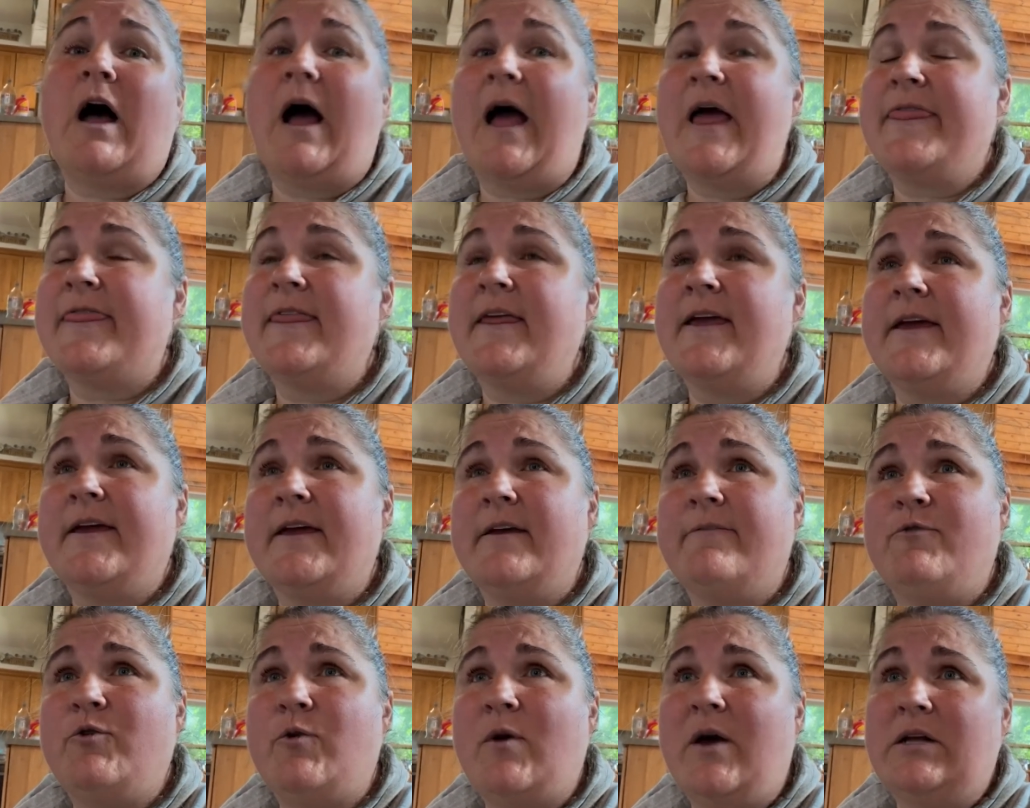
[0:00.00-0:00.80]
I think
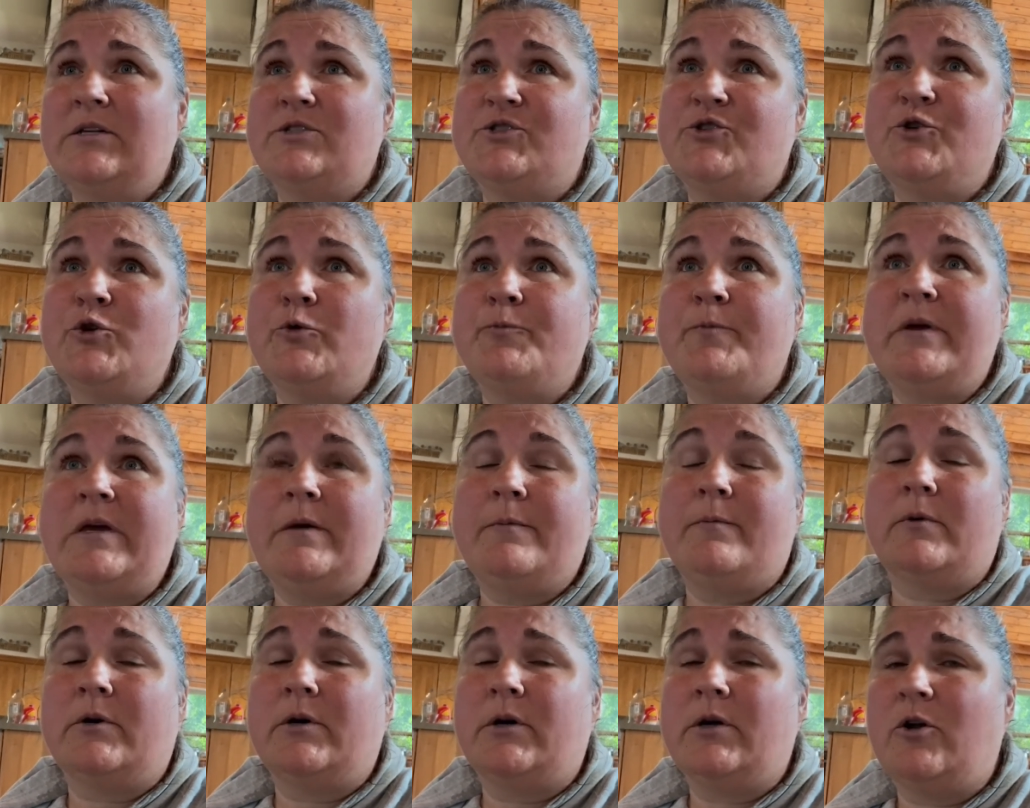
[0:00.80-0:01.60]
if you had two
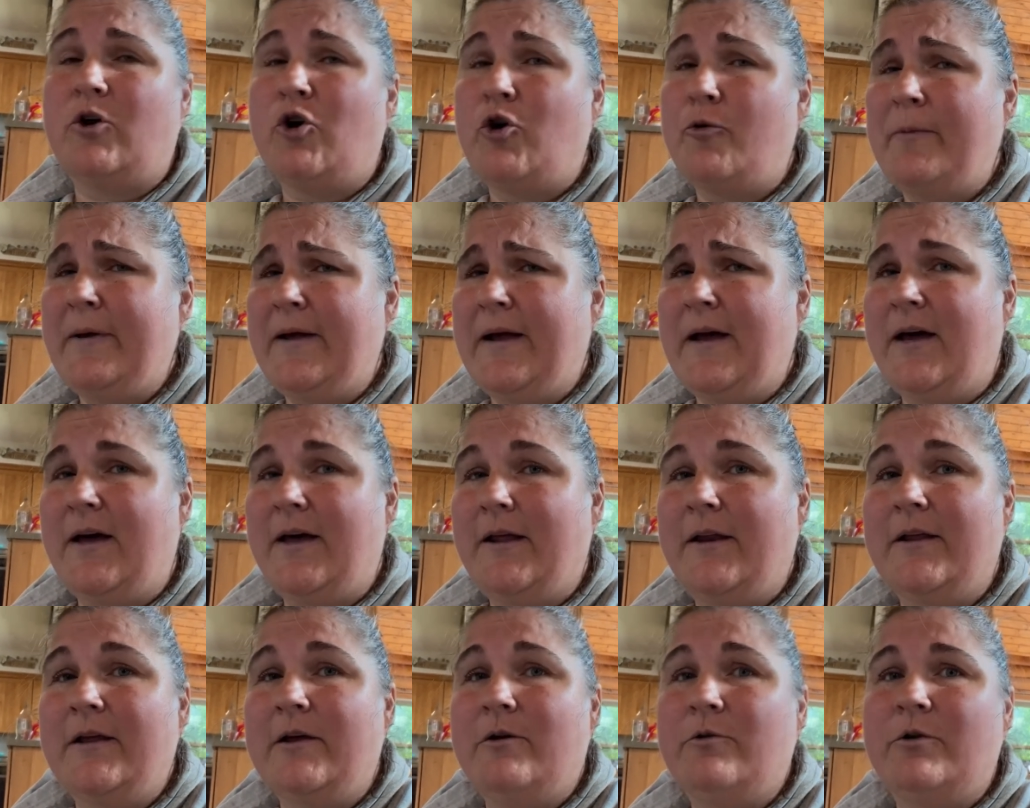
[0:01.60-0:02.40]
people, oh my
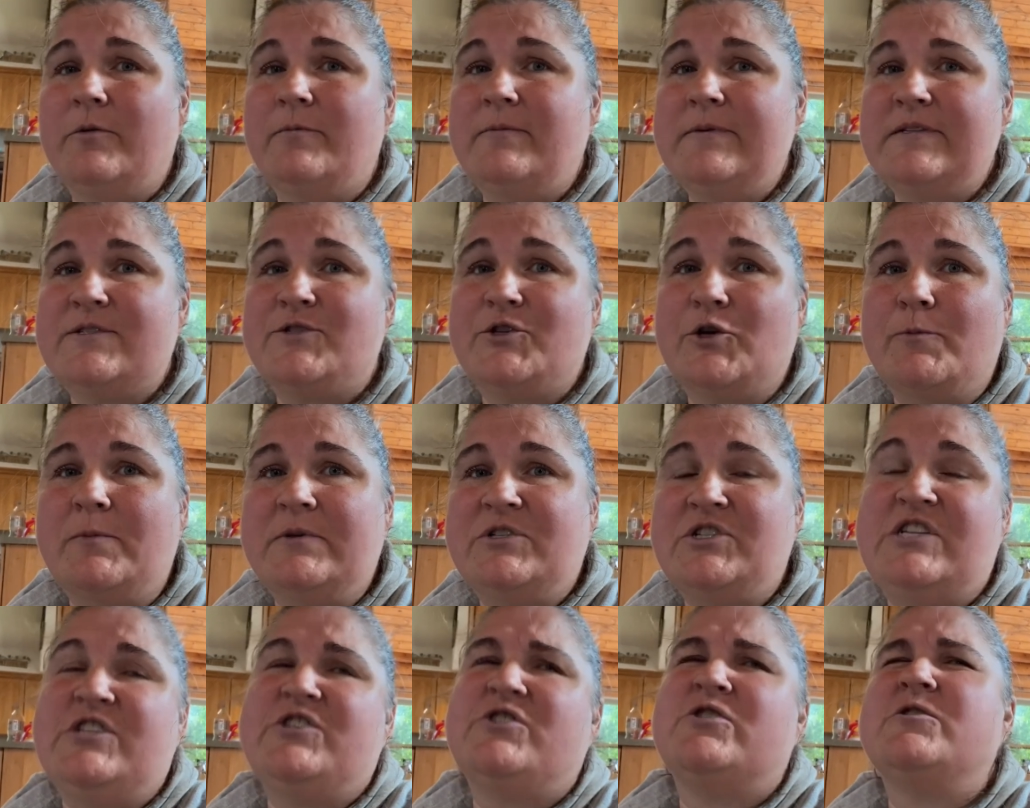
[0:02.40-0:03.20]
God, it would be so
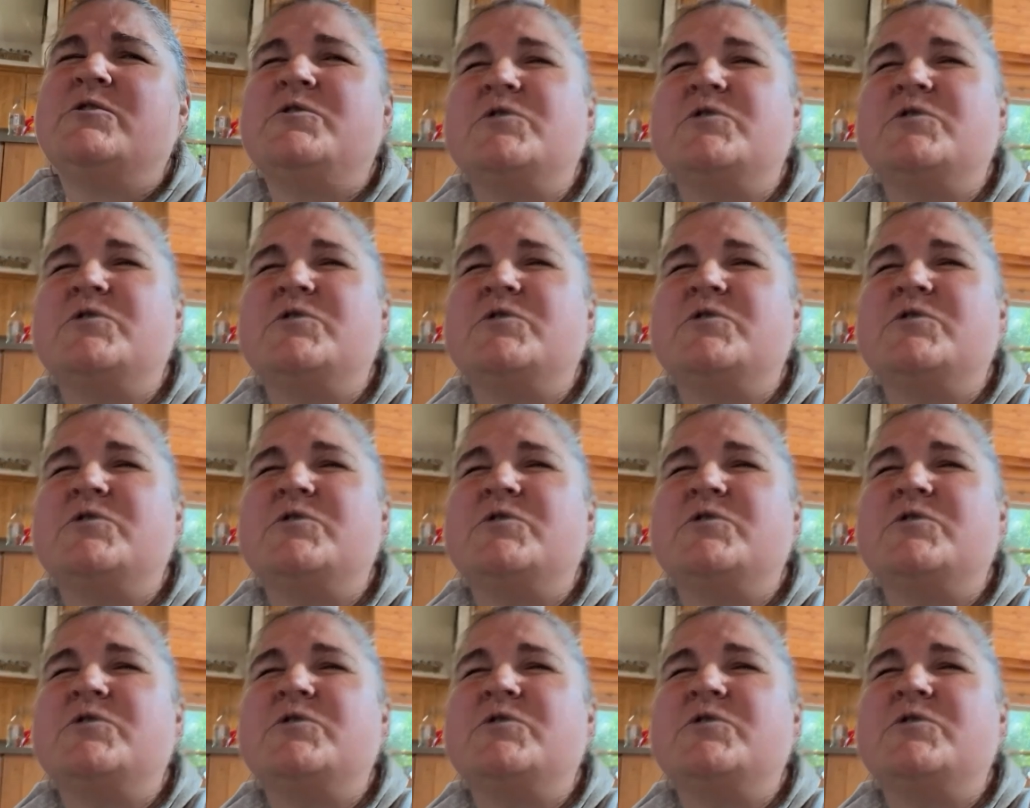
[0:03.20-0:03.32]
much easier.